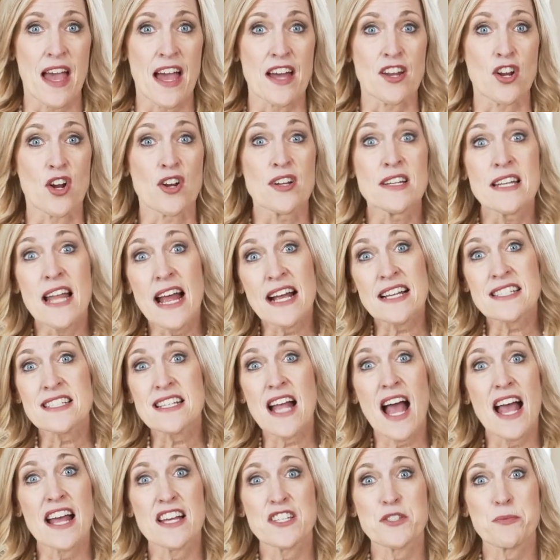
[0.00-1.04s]
And our next
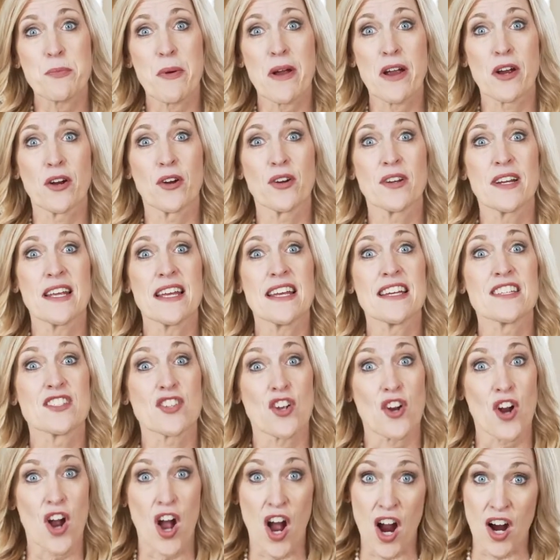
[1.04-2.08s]
highest priority is
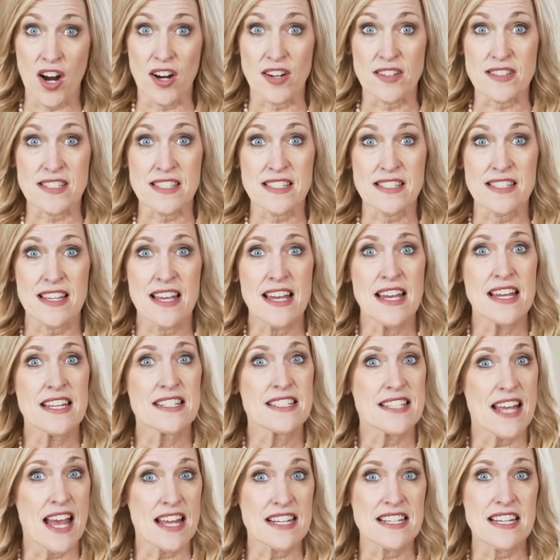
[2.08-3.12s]
our hearts,
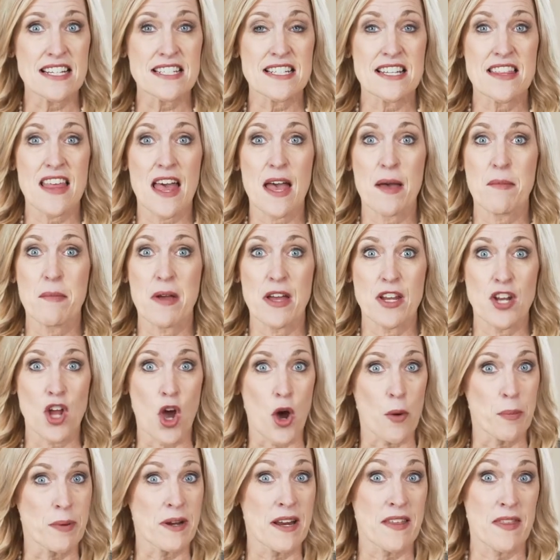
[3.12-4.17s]
tending to them and
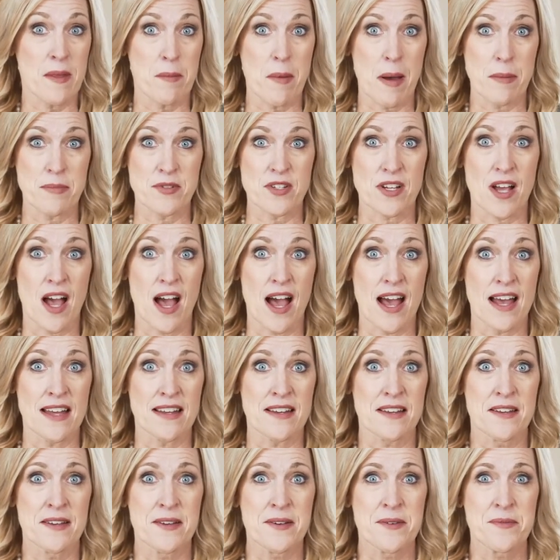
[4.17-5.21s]
opening them up to
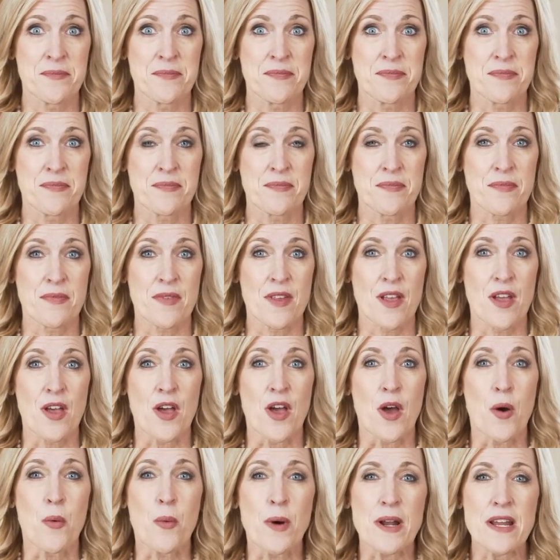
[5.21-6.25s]
God.
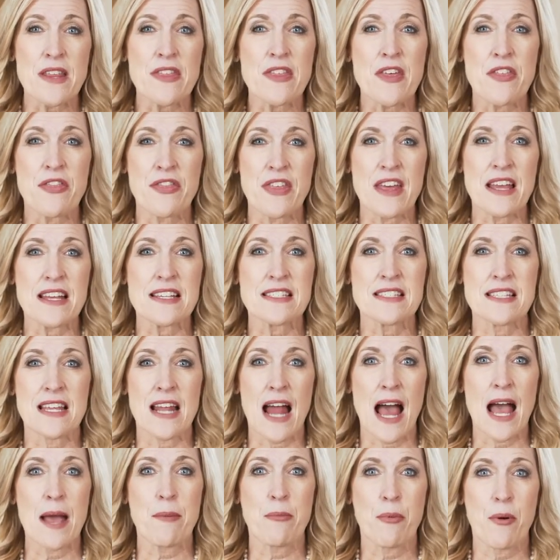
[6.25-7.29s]
And one of the things that
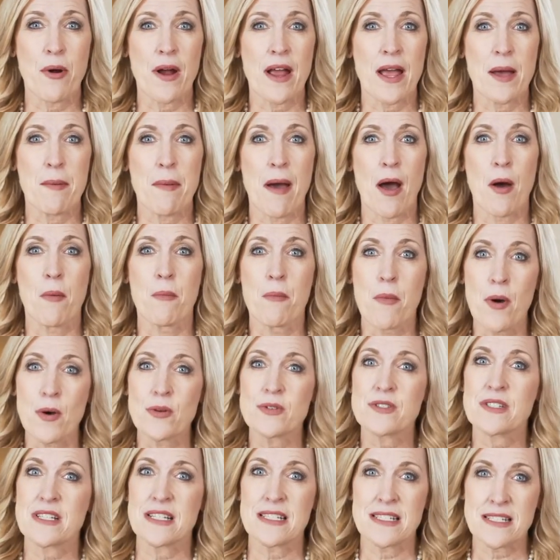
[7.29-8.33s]
I pray about
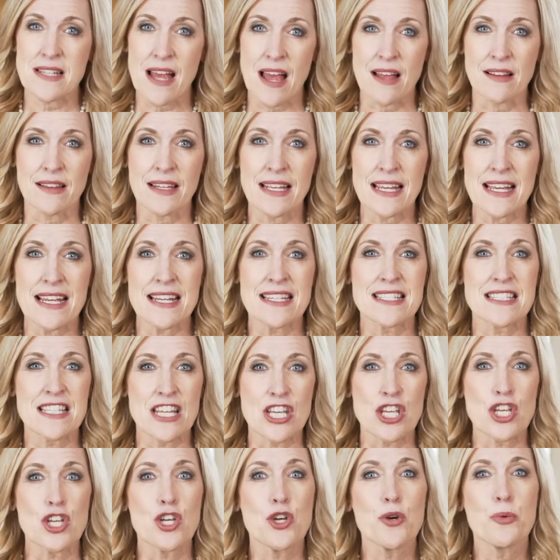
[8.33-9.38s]
most intently is
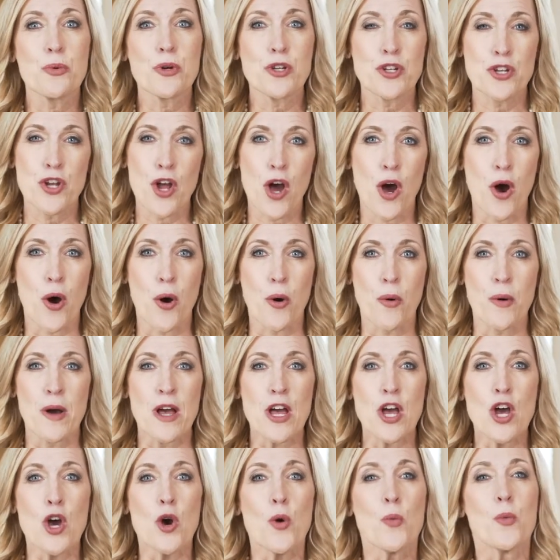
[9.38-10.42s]
that you would know,
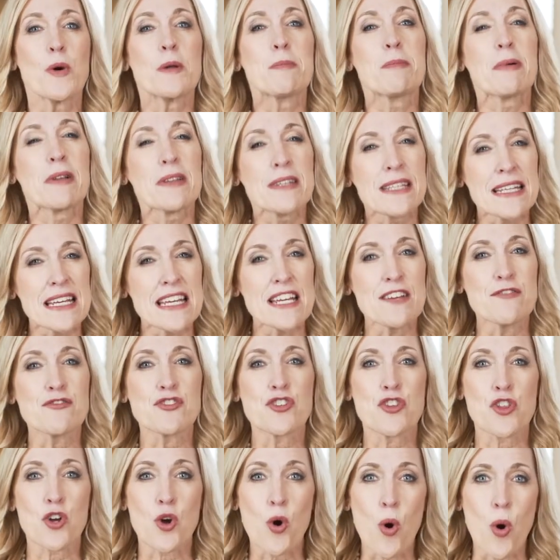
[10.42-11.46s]
would believe
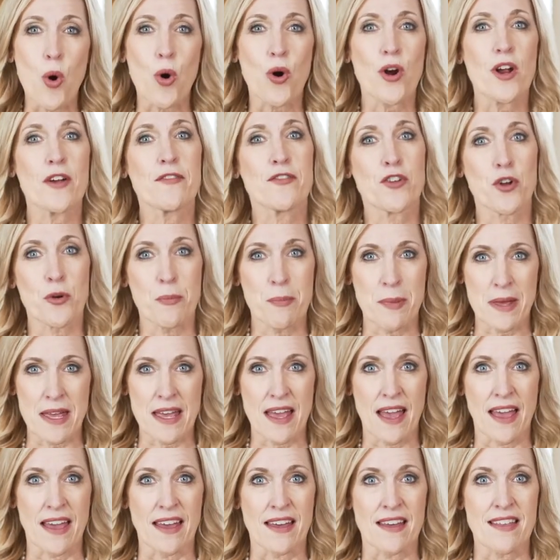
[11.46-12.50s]
to the core of your
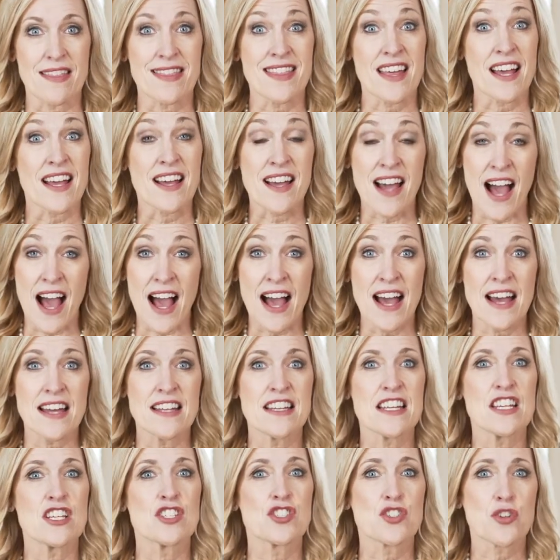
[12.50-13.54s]
being that
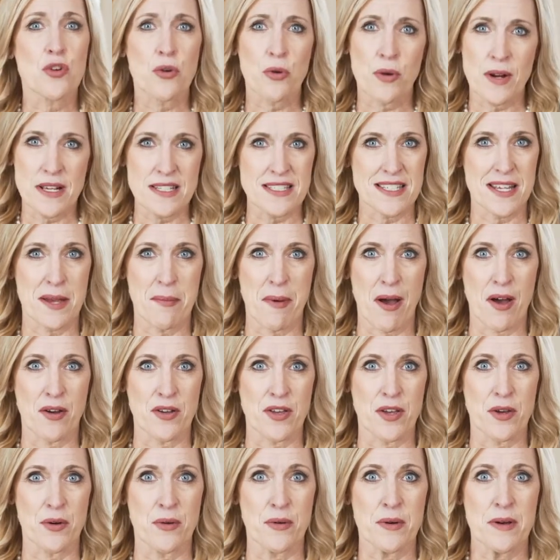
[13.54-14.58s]
God is crazy
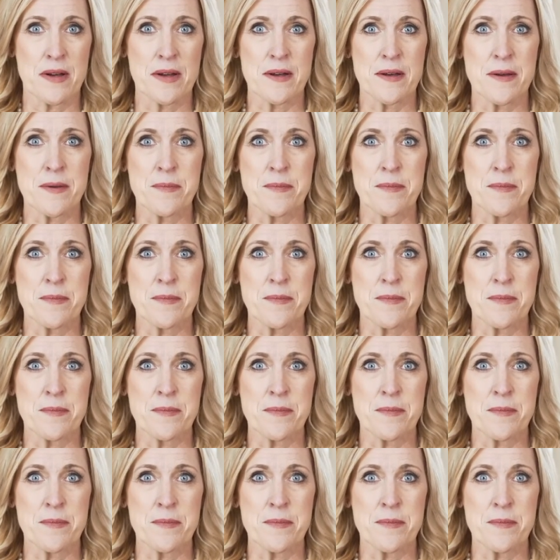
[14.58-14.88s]
about you.